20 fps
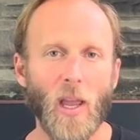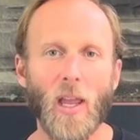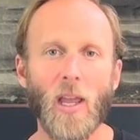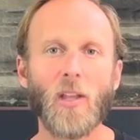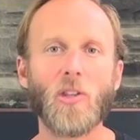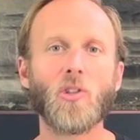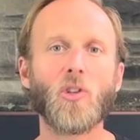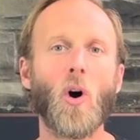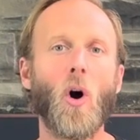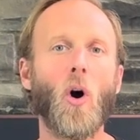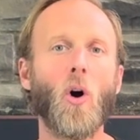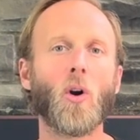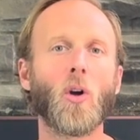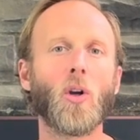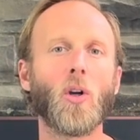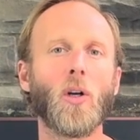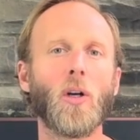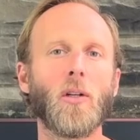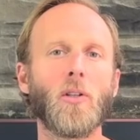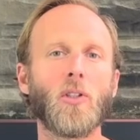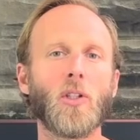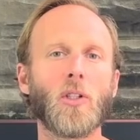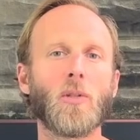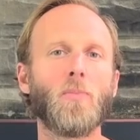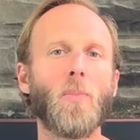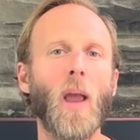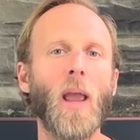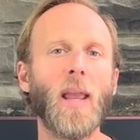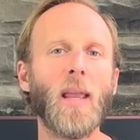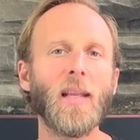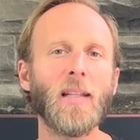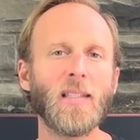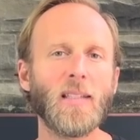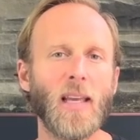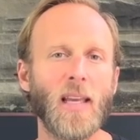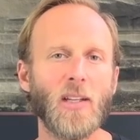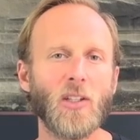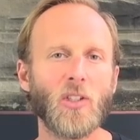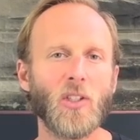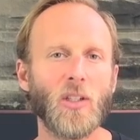It's all good. Just pay
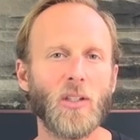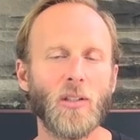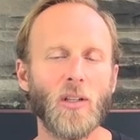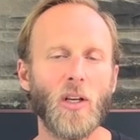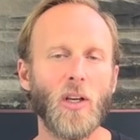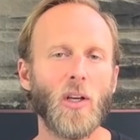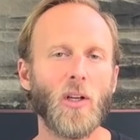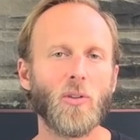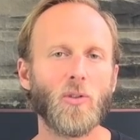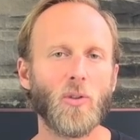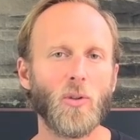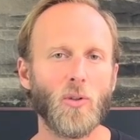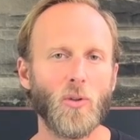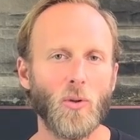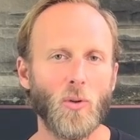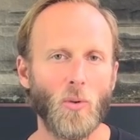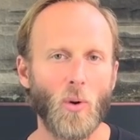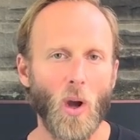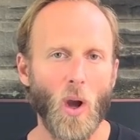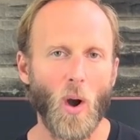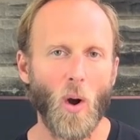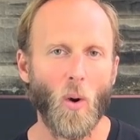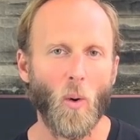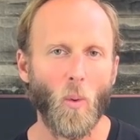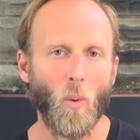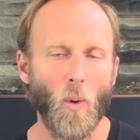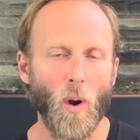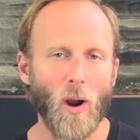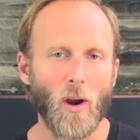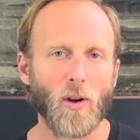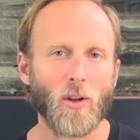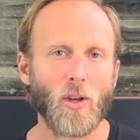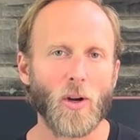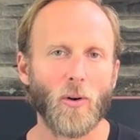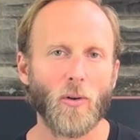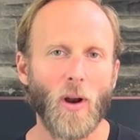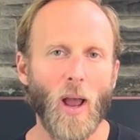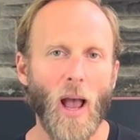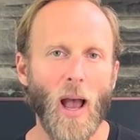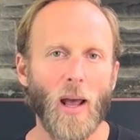attention to where
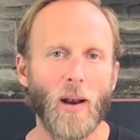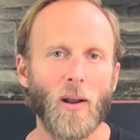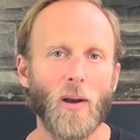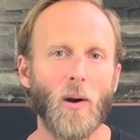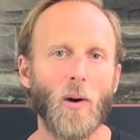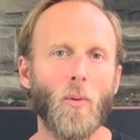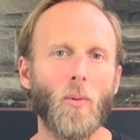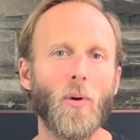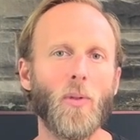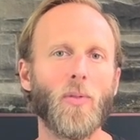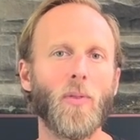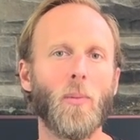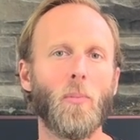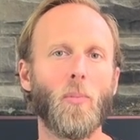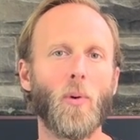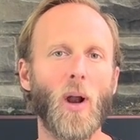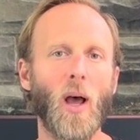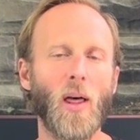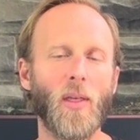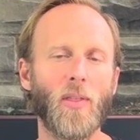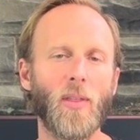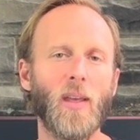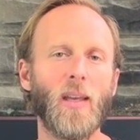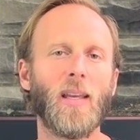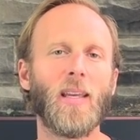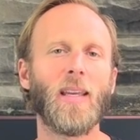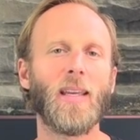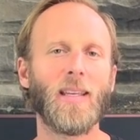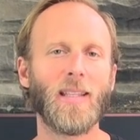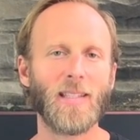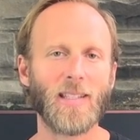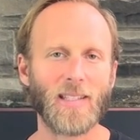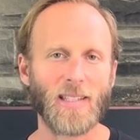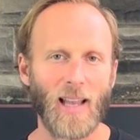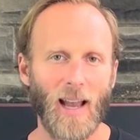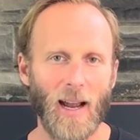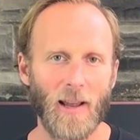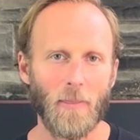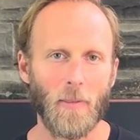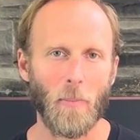you're at with the breath
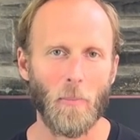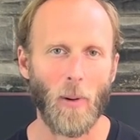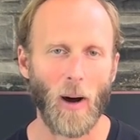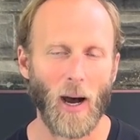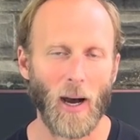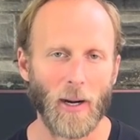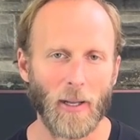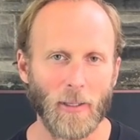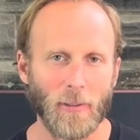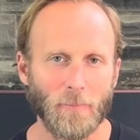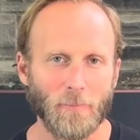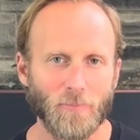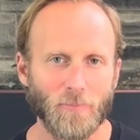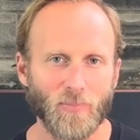inside the body.